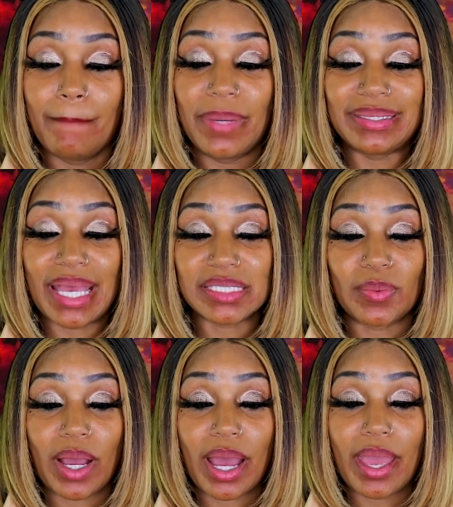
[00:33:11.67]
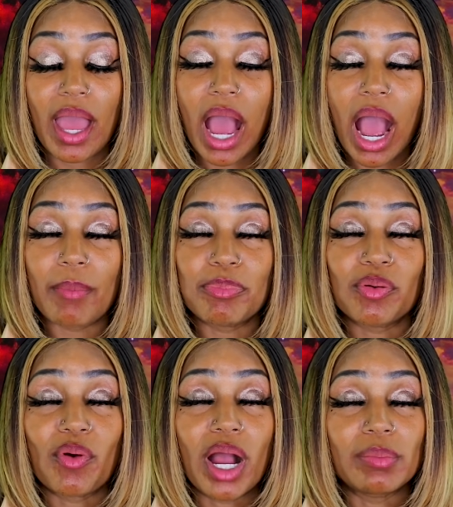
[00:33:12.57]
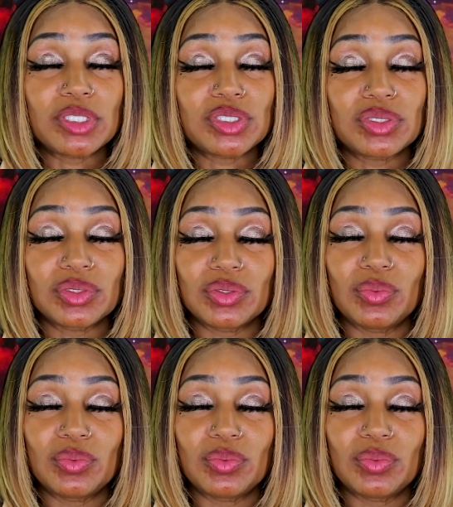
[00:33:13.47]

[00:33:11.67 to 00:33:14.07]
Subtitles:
But that's why I promise you,